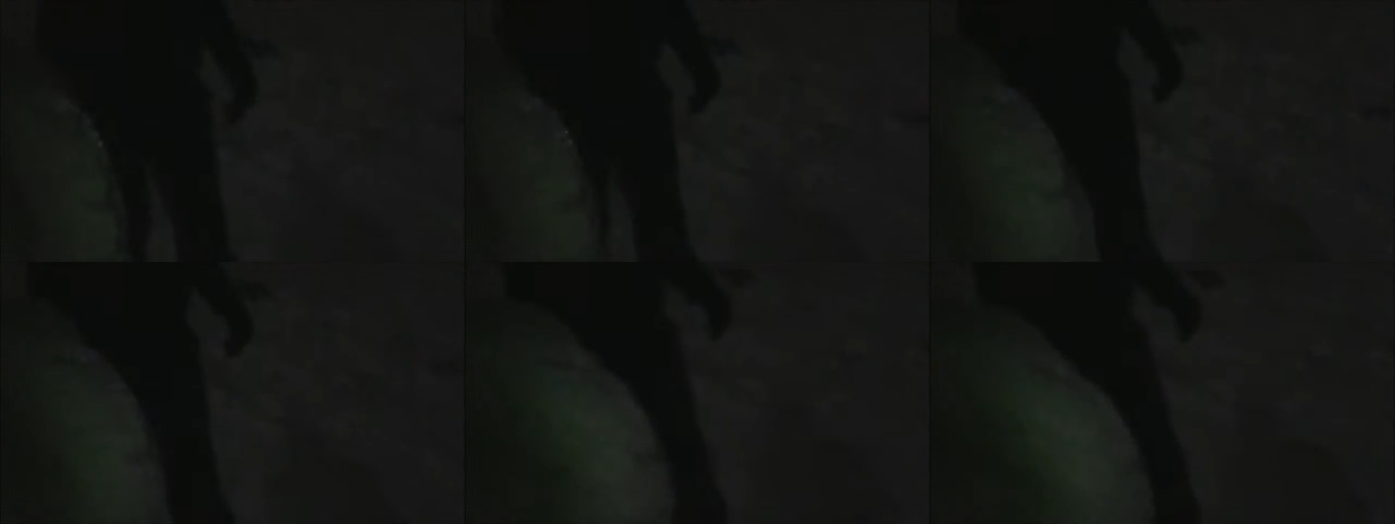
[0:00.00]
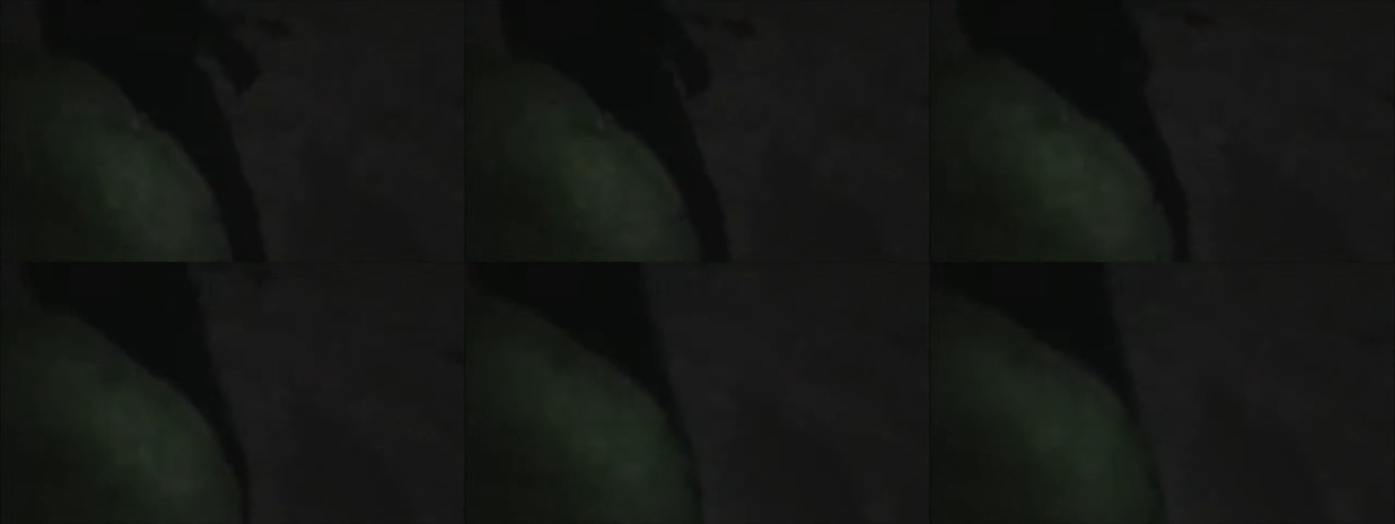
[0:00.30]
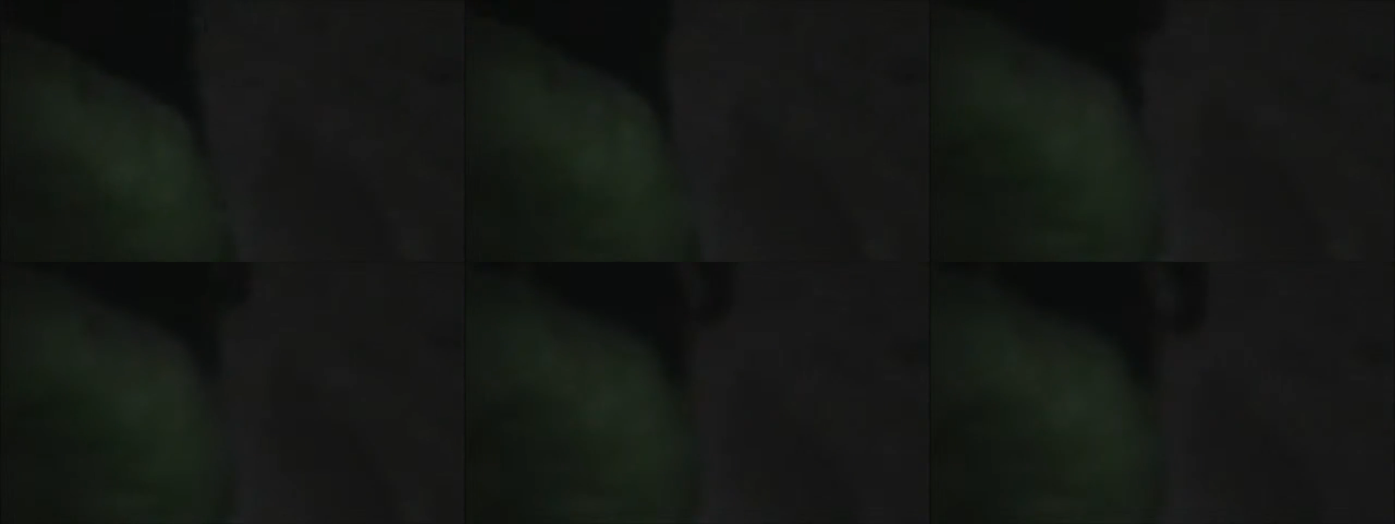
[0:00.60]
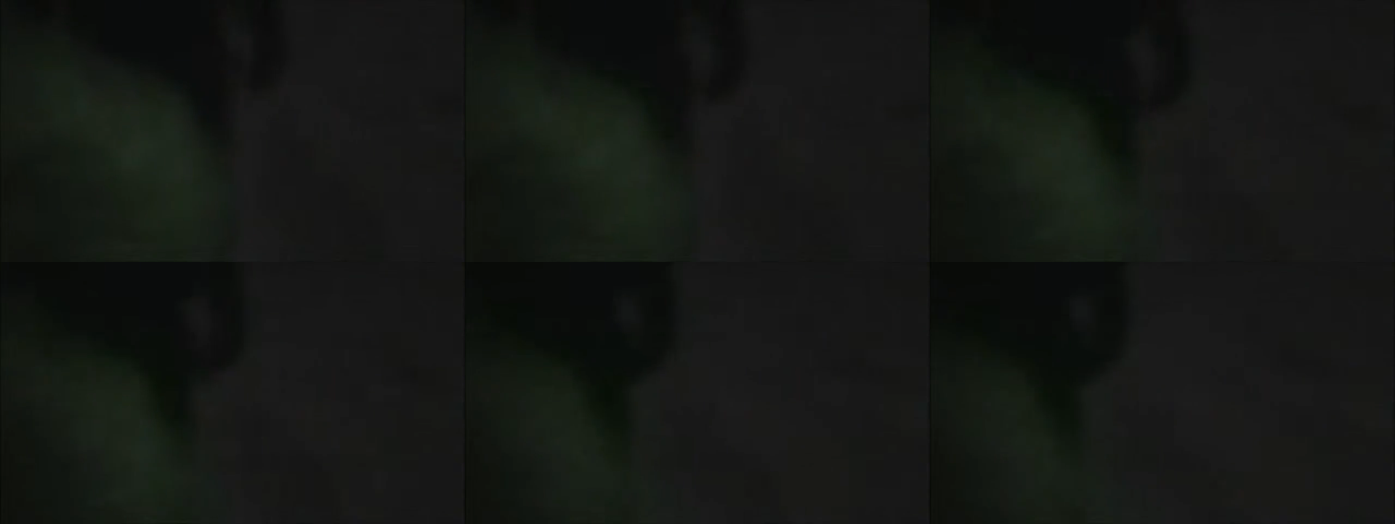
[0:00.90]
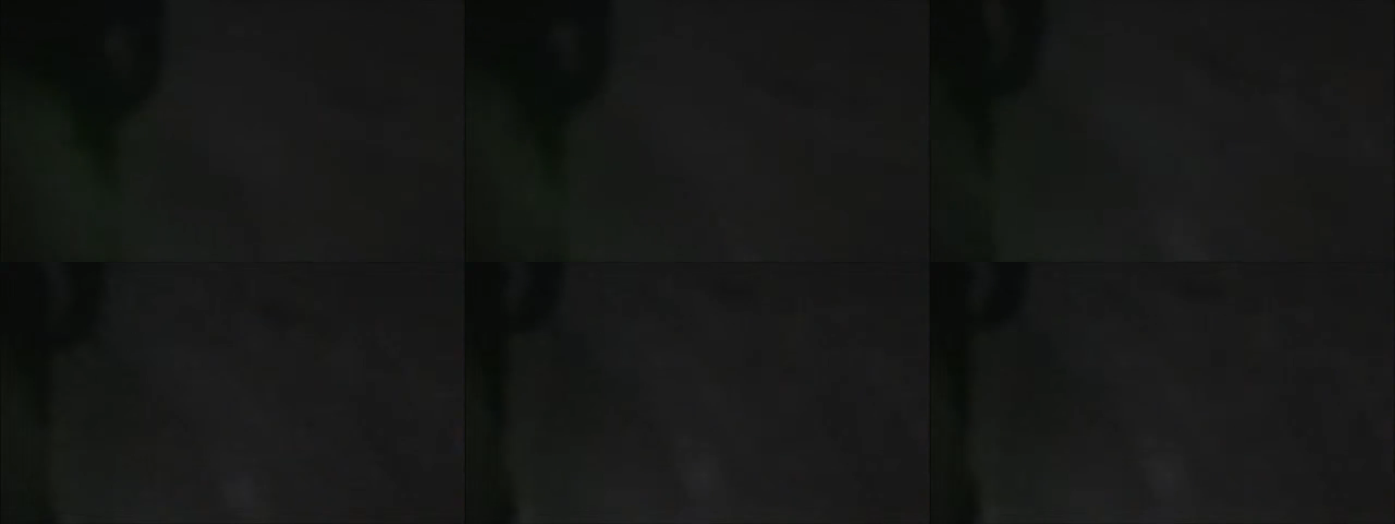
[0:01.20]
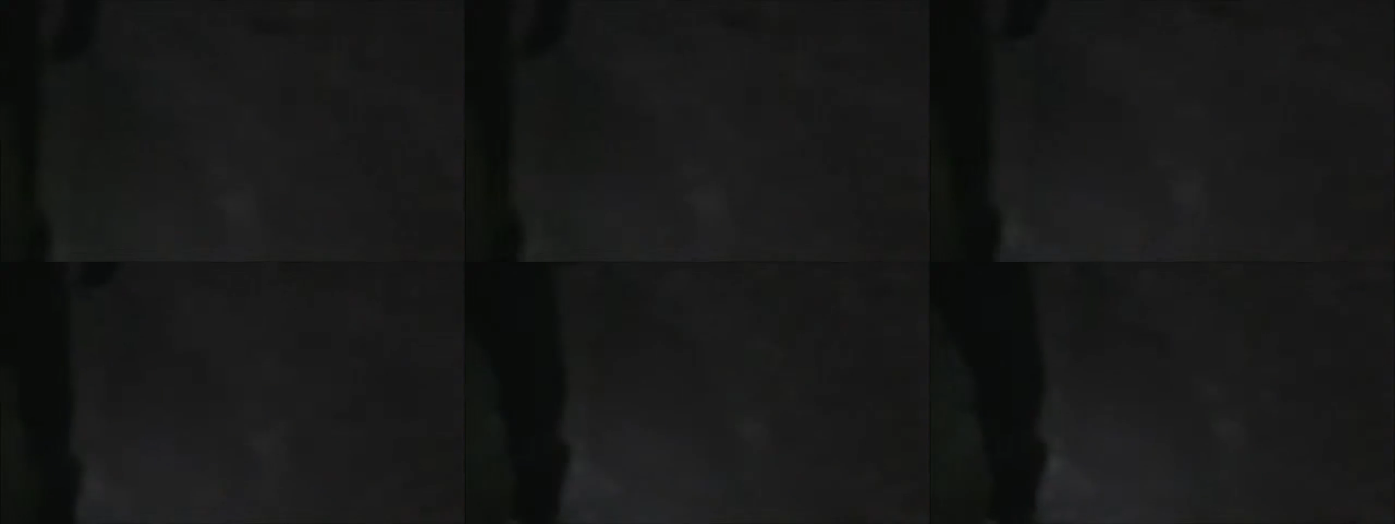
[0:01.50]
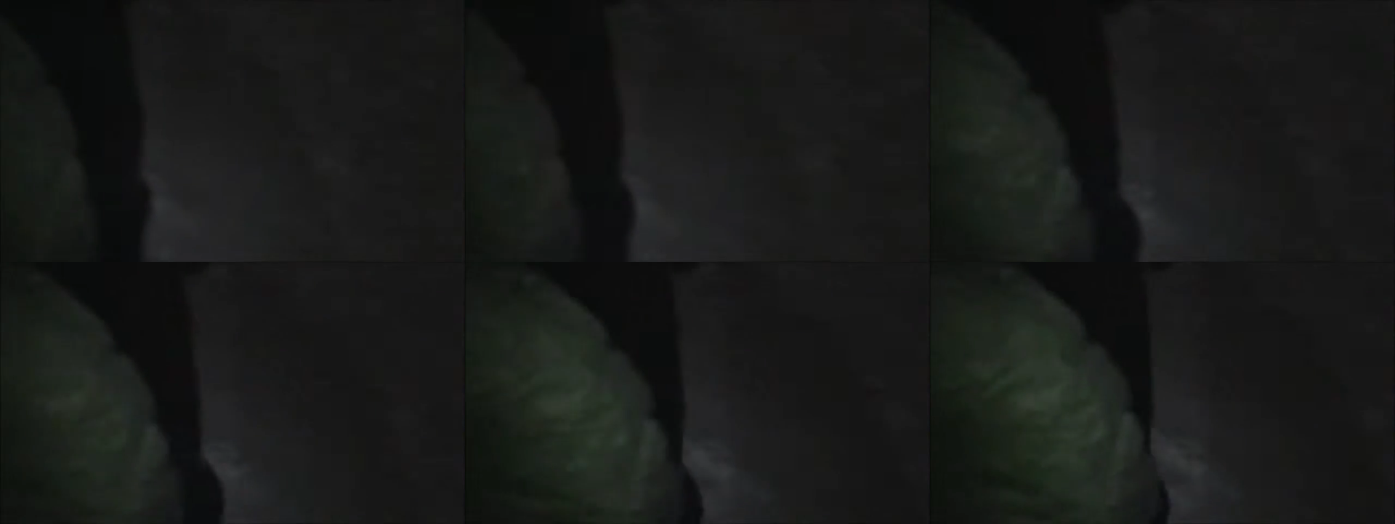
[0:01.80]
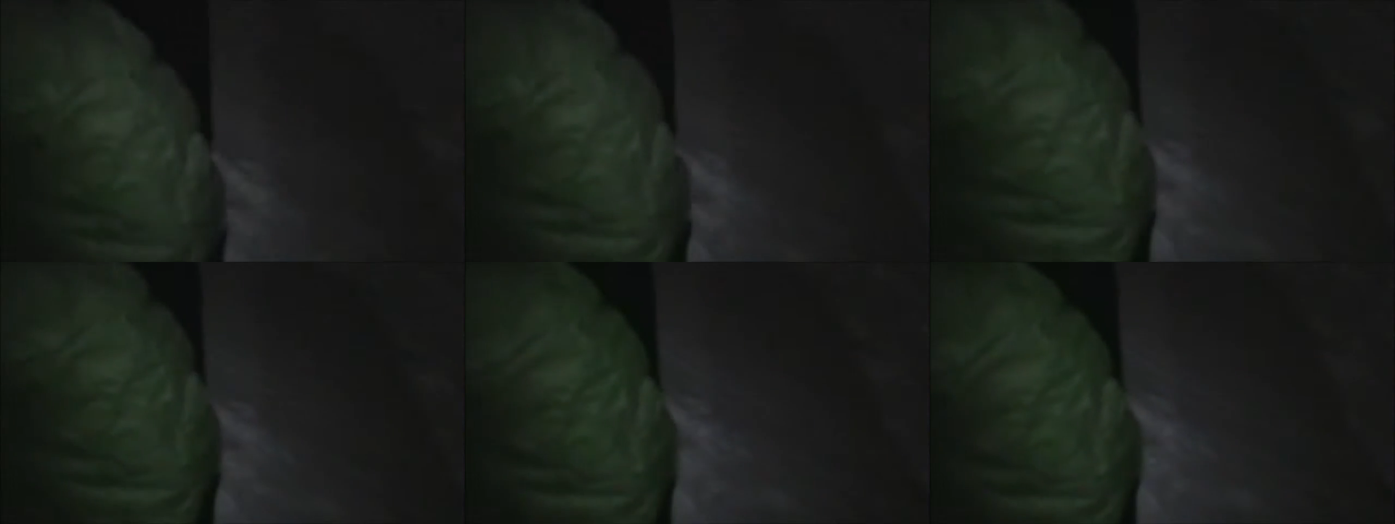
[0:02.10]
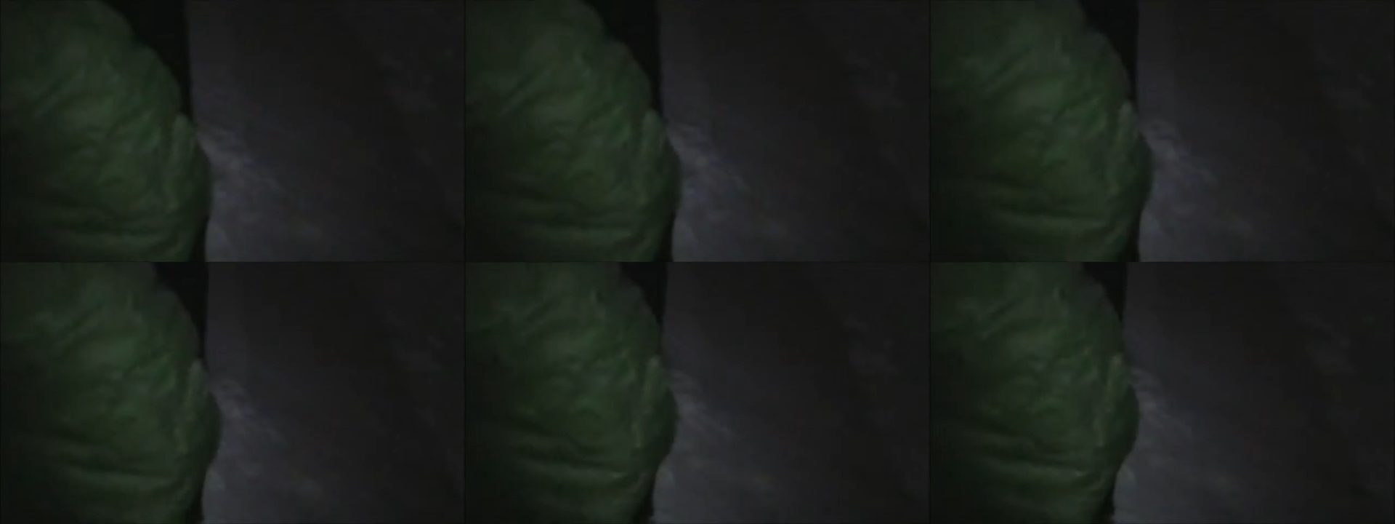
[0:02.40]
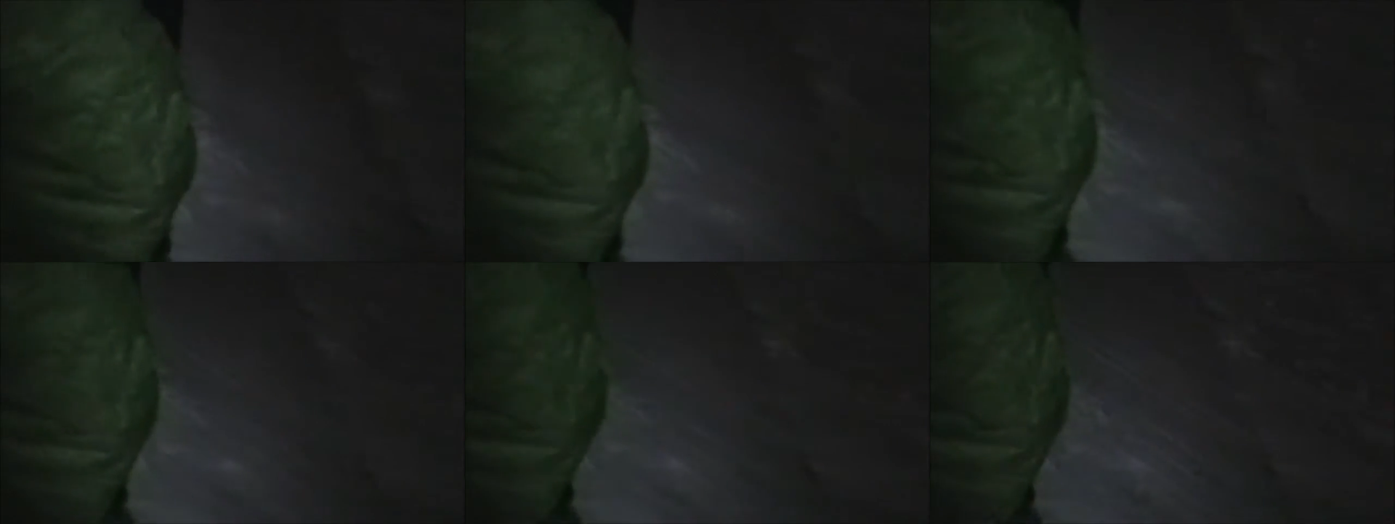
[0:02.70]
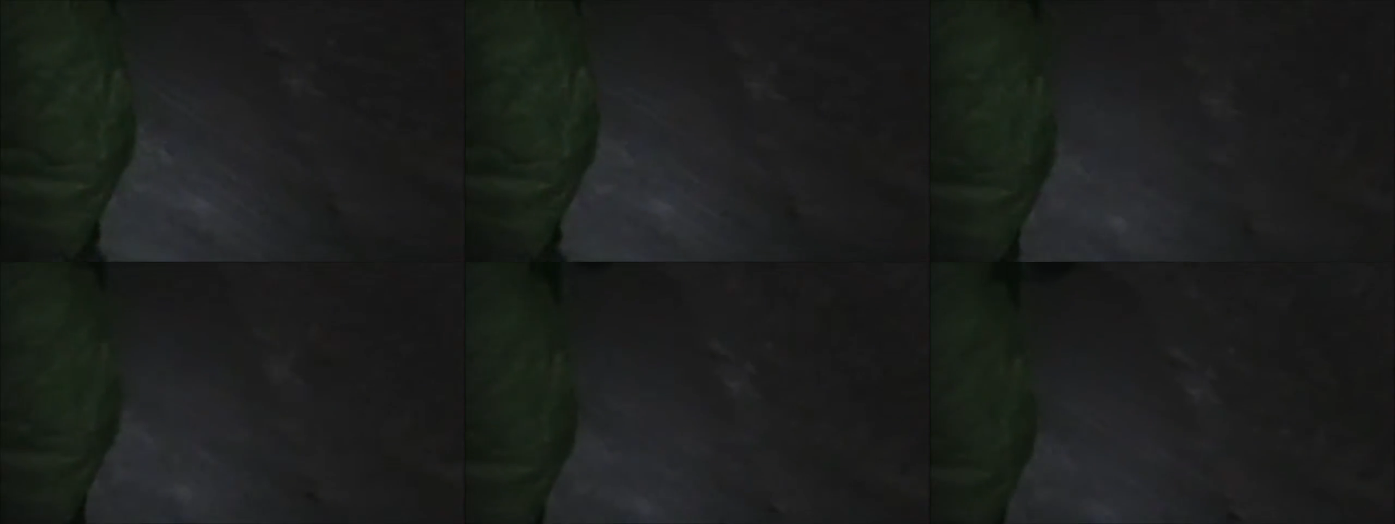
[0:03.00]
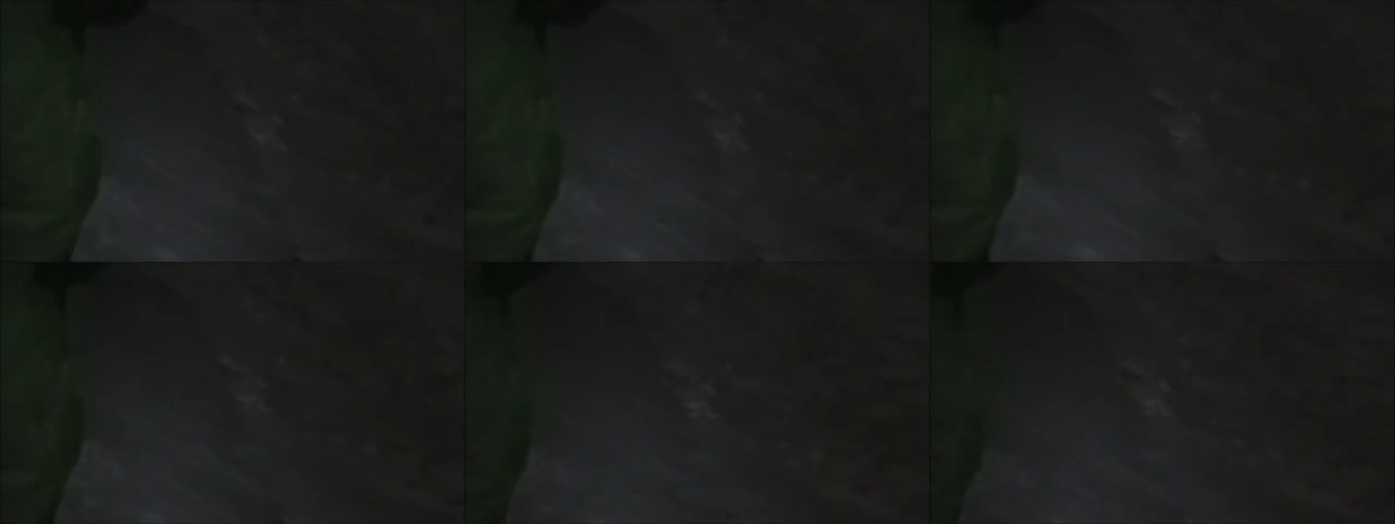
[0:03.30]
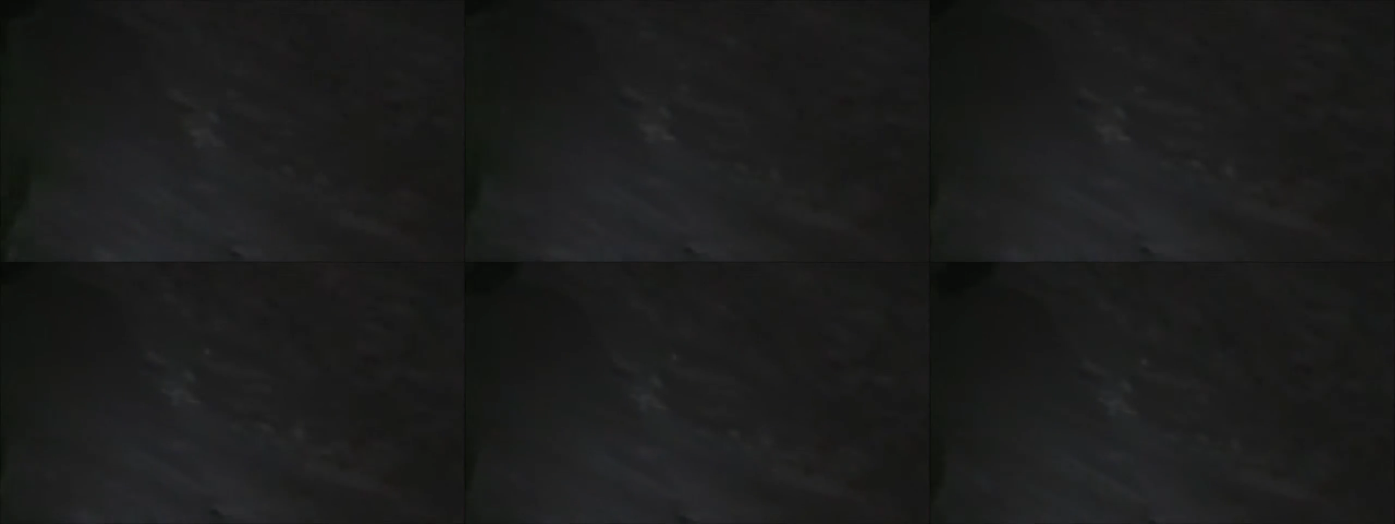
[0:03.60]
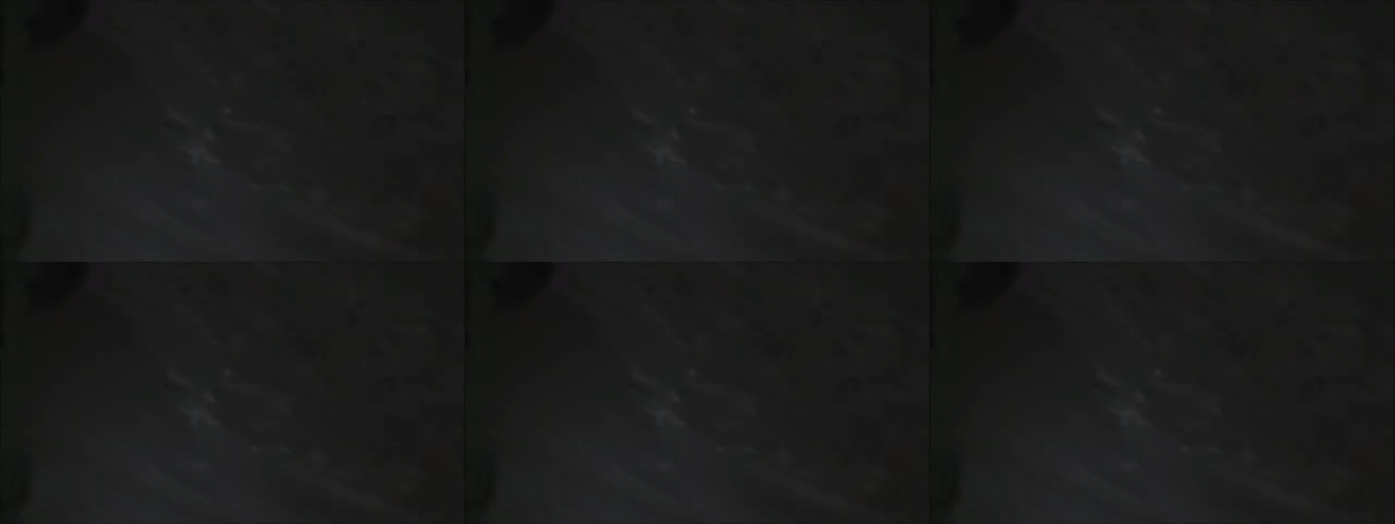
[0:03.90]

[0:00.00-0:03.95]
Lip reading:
No face is visible, so there are no lips to read.